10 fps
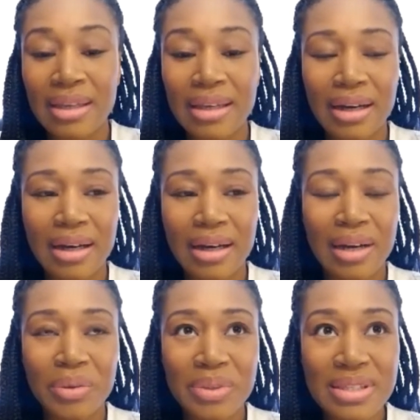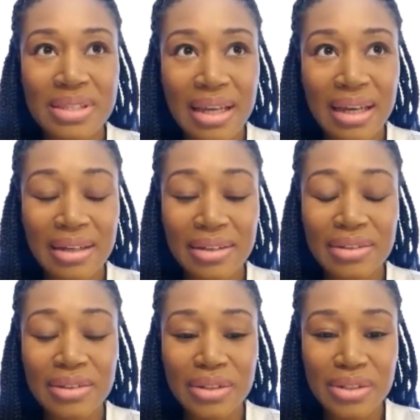I would say
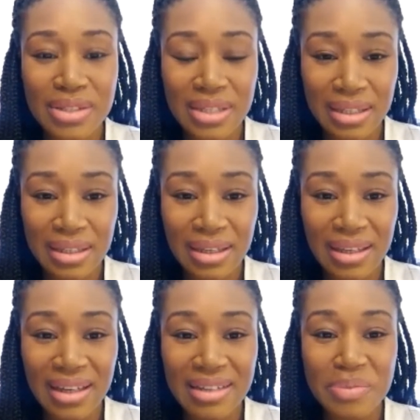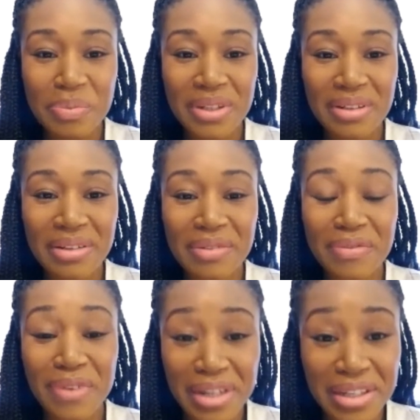nursing has been
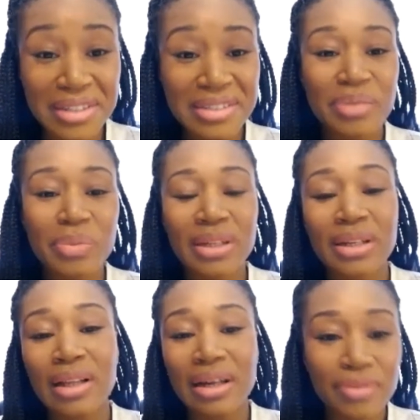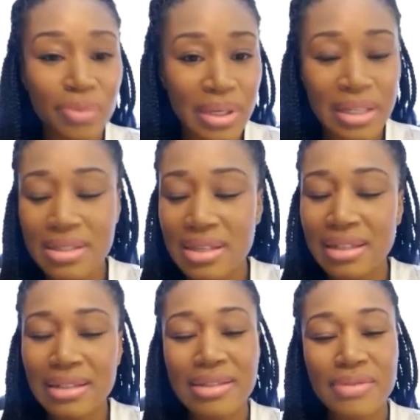very good to me in a lot of ways, and
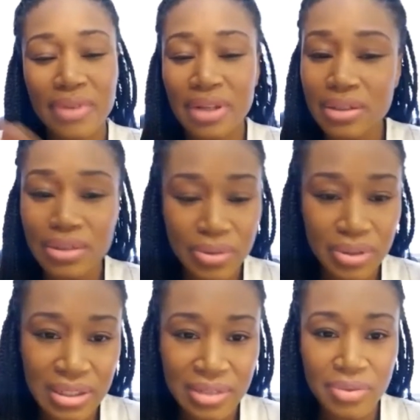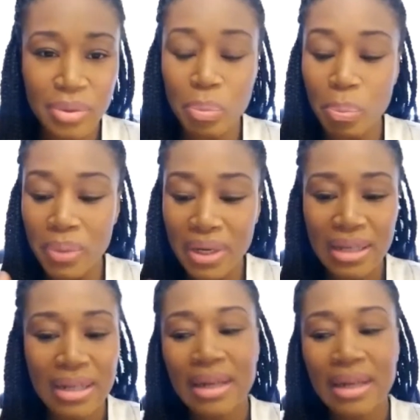it's very lucrative, but